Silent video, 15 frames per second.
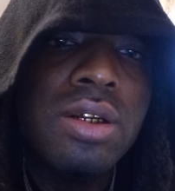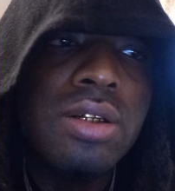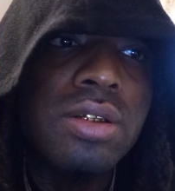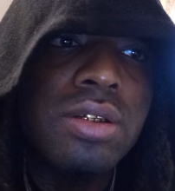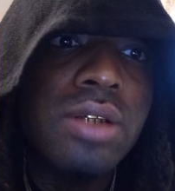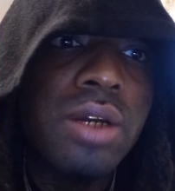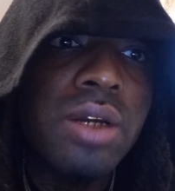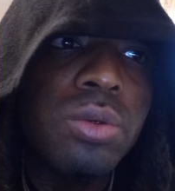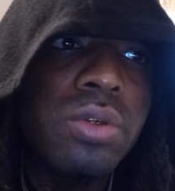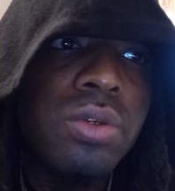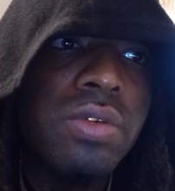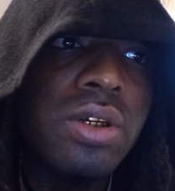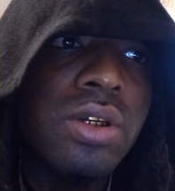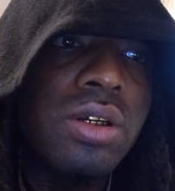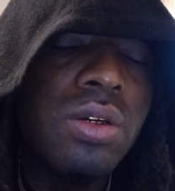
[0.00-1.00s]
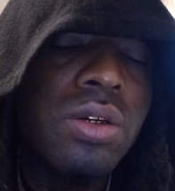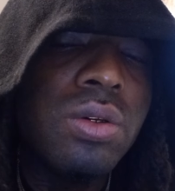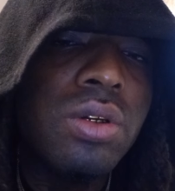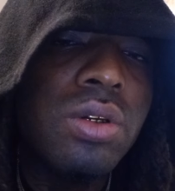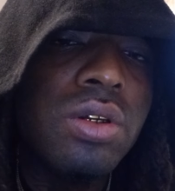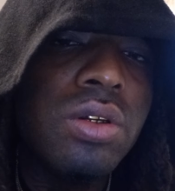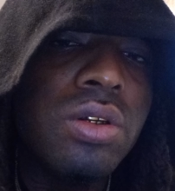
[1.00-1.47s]
The title of the
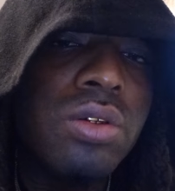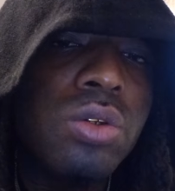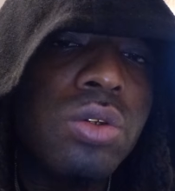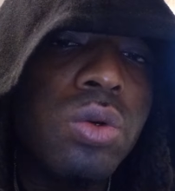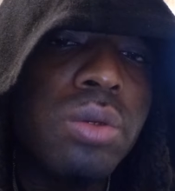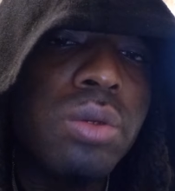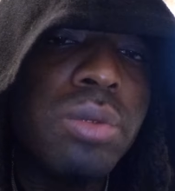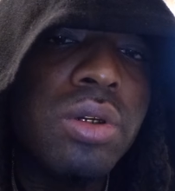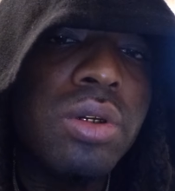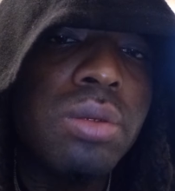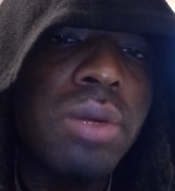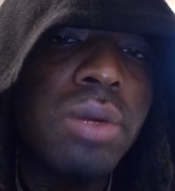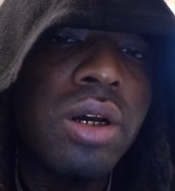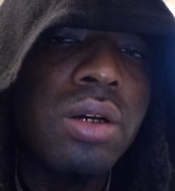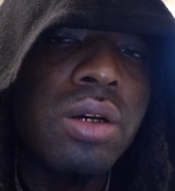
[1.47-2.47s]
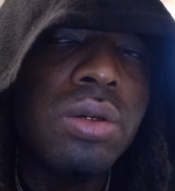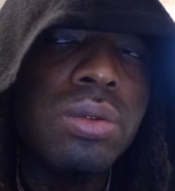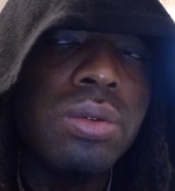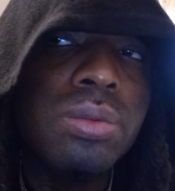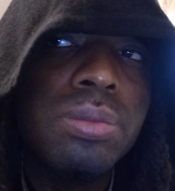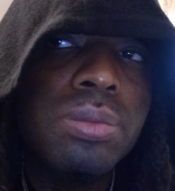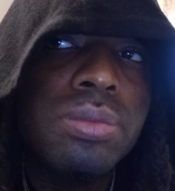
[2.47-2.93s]
video is going to be
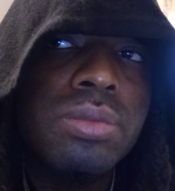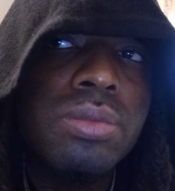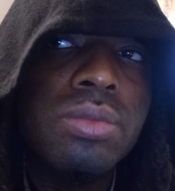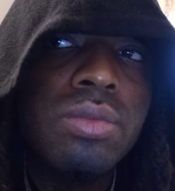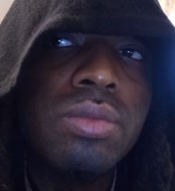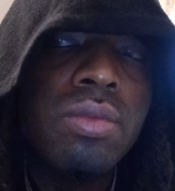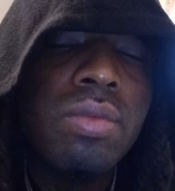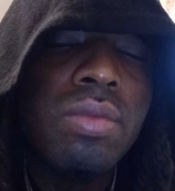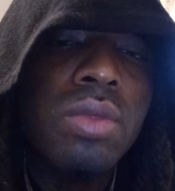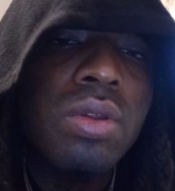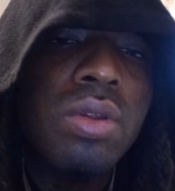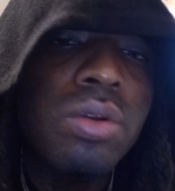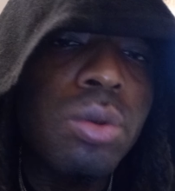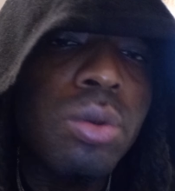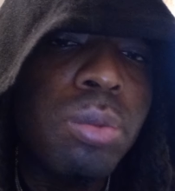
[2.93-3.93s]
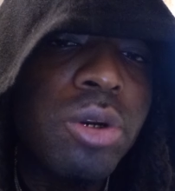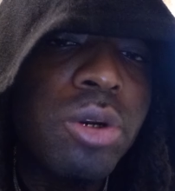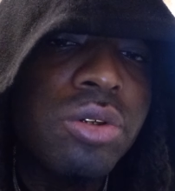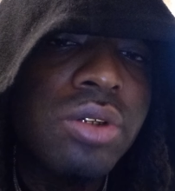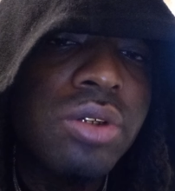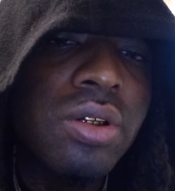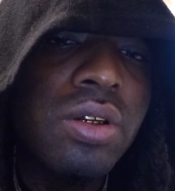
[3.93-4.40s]
about No
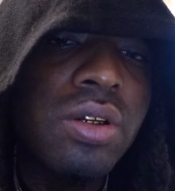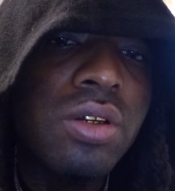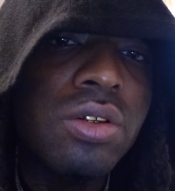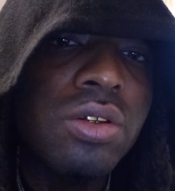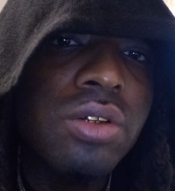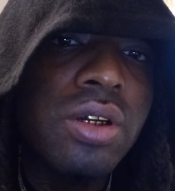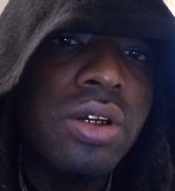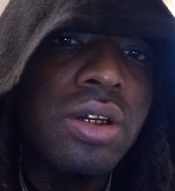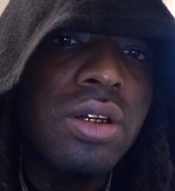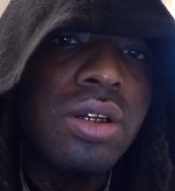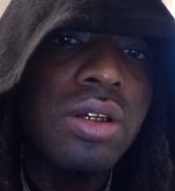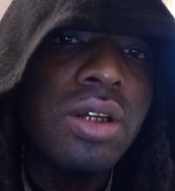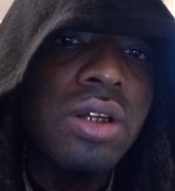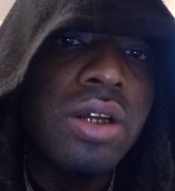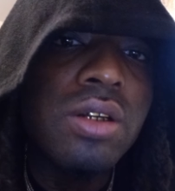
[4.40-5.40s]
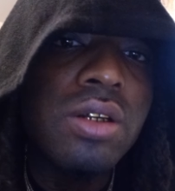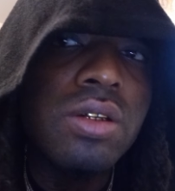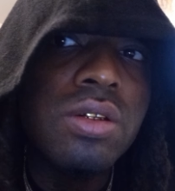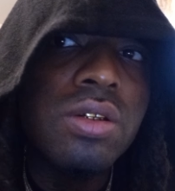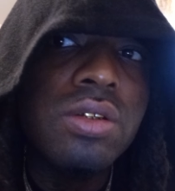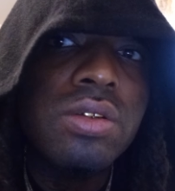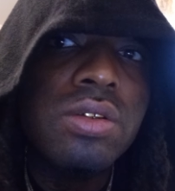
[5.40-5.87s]
Person Is Ugly. That
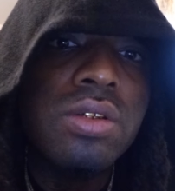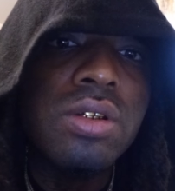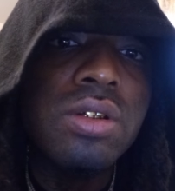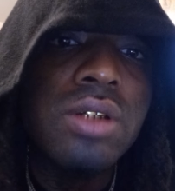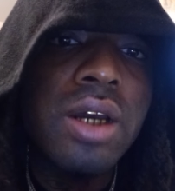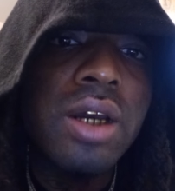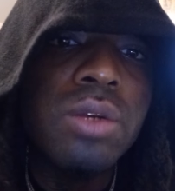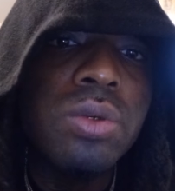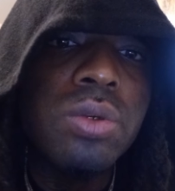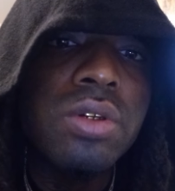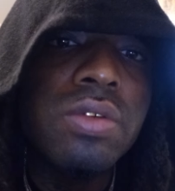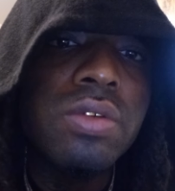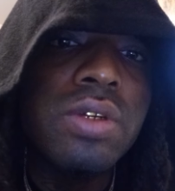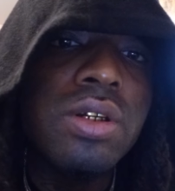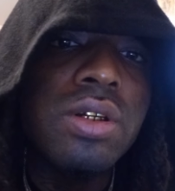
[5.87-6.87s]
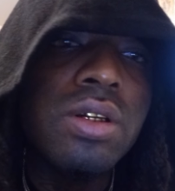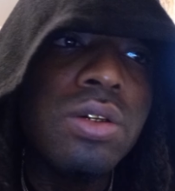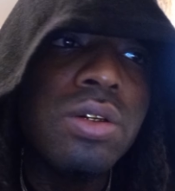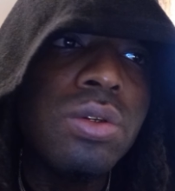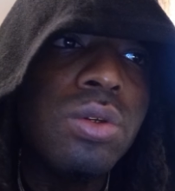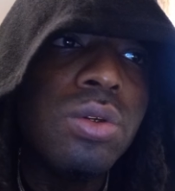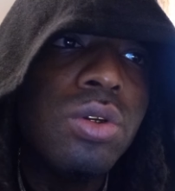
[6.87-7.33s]
is the title of the video.